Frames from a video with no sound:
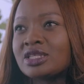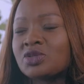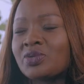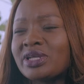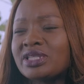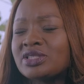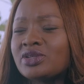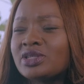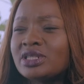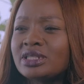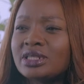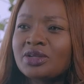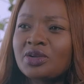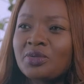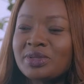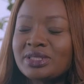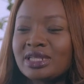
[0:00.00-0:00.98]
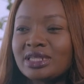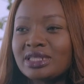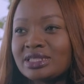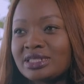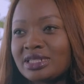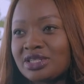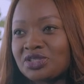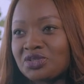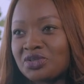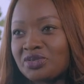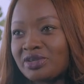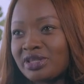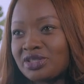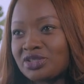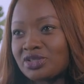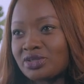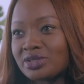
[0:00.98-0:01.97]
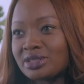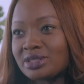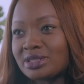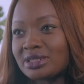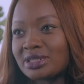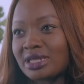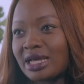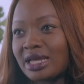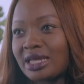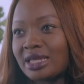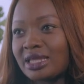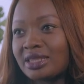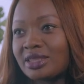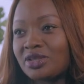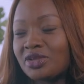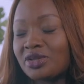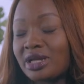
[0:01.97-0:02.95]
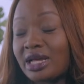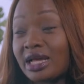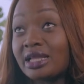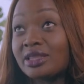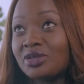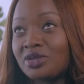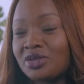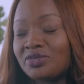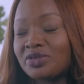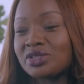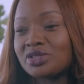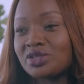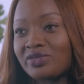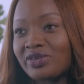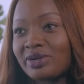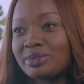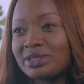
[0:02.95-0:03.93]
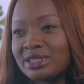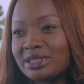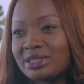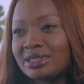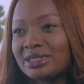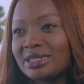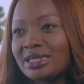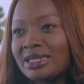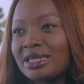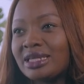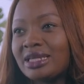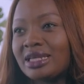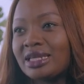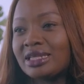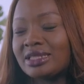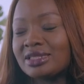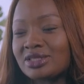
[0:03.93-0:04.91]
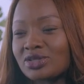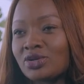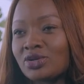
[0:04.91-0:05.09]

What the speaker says: So I studied economics and international relations at the University of Aberdeen in